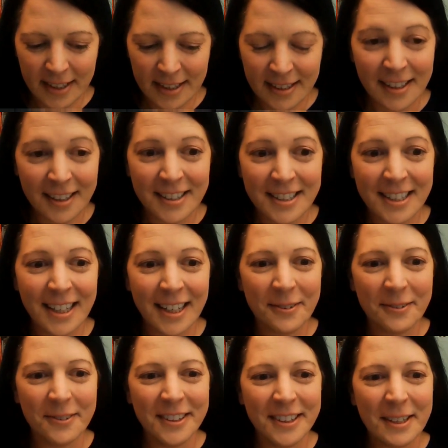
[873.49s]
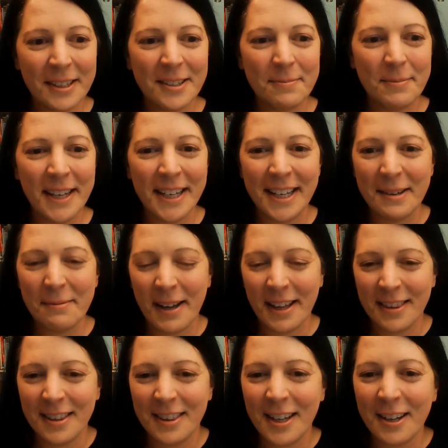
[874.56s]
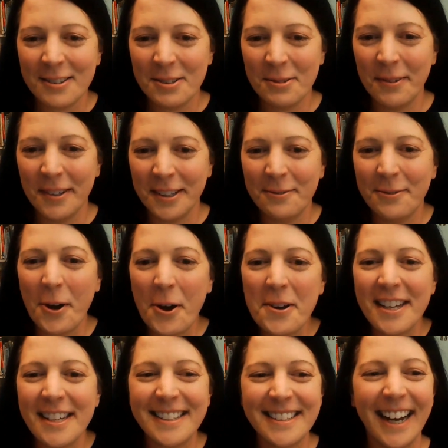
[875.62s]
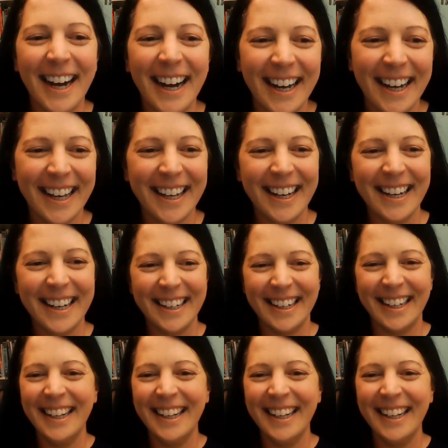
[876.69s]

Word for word: start to get really picky about the thoughts you want to focus yeah. on